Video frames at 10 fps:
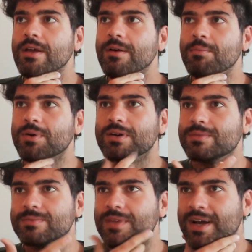
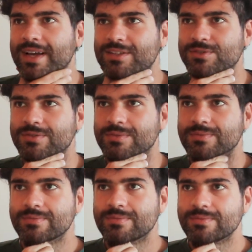But I had to
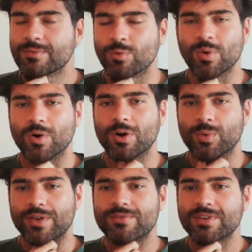walk
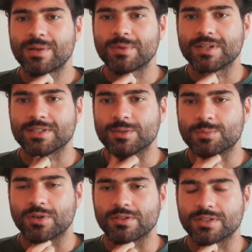away from that because the
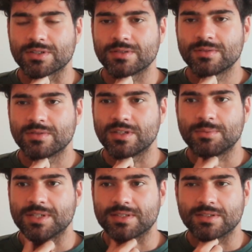project didn't
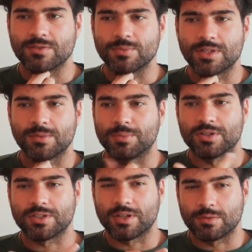make sense to me. The
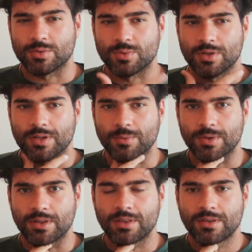person I was working
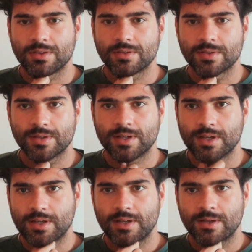with,
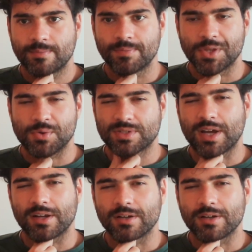it was kind of